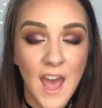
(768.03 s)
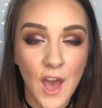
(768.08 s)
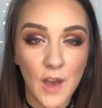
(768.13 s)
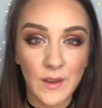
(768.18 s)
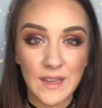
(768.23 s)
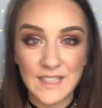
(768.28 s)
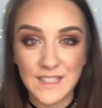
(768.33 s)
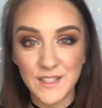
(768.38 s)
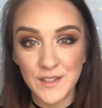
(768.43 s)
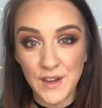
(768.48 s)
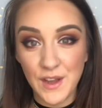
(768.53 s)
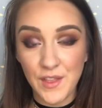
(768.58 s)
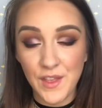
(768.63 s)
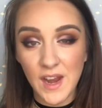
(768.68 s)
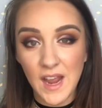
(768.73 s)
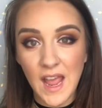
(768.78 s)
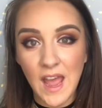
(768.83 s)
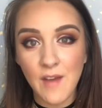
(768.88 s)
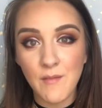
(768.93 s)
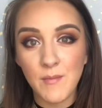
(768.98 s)
Okay, so now that
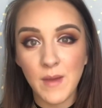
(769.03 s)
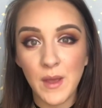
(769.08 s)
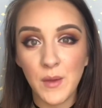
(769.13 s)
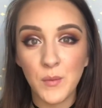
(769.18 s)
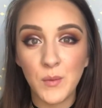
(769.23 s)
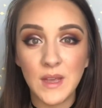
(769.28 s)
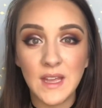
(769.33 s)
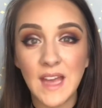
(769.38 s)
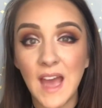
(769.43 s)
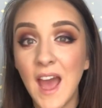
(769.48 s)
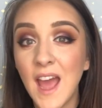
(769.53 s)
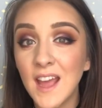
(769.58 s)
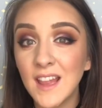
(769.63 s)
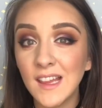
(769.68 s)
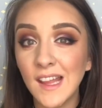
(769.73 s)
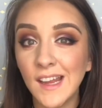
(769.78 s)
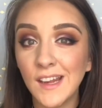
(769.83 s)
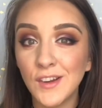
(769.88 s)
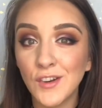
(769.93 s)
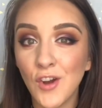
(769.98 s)
I have my wing
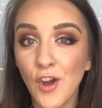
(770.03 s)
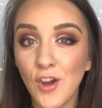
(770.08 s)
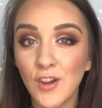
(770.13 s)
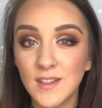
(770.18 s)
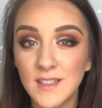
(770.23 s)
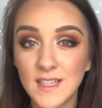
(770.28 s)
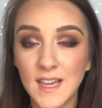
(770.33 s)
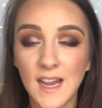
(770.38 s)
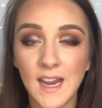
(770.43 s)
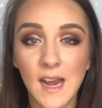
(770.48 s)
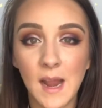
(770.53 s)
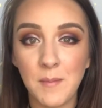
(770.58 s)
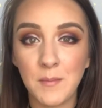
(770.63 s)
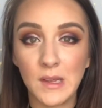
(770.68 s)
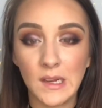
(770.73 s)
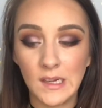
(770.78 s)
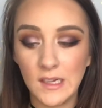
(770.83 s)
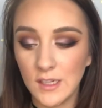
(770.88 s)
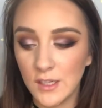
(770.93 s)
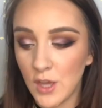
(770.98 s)
eyeliner all done, I'm
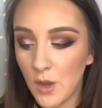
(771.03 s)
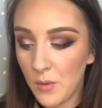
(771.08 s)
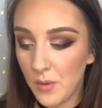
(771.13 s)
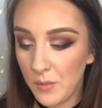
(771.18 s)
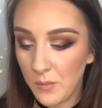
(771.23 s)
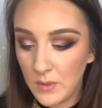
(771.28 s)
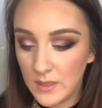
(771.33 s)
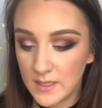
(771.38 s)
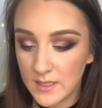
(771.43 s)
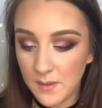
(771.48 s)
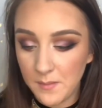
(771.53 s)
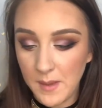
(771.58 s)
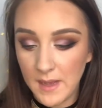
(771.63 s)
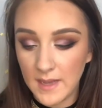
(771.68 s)
gonna go in with some